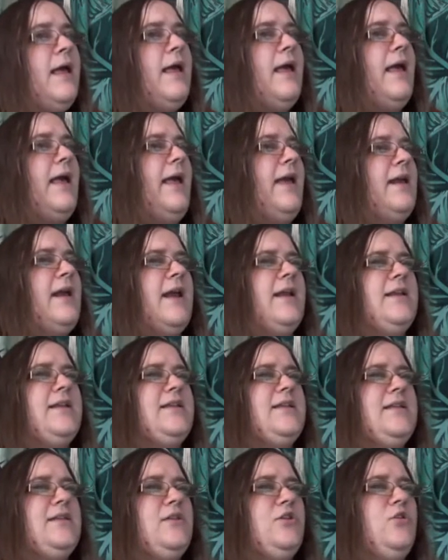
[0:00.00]
And I
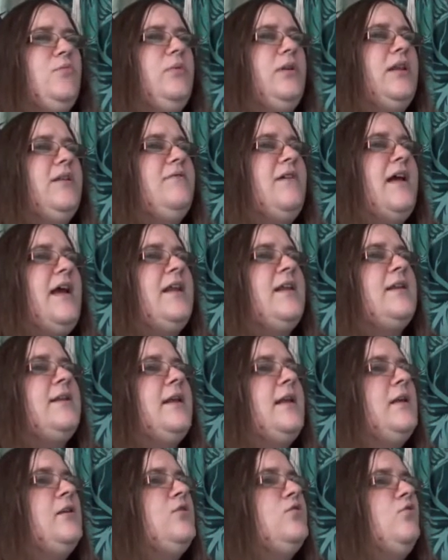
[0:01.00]
do believe I had
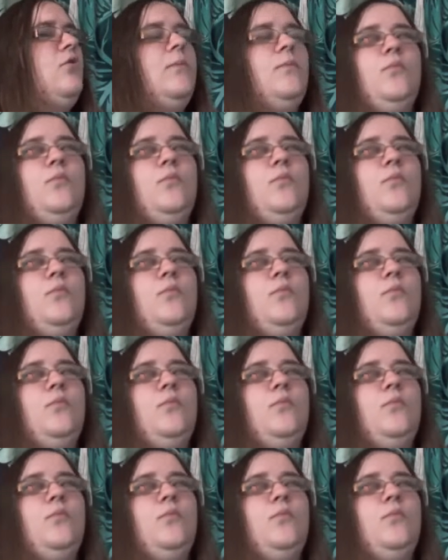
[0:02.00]
an indoor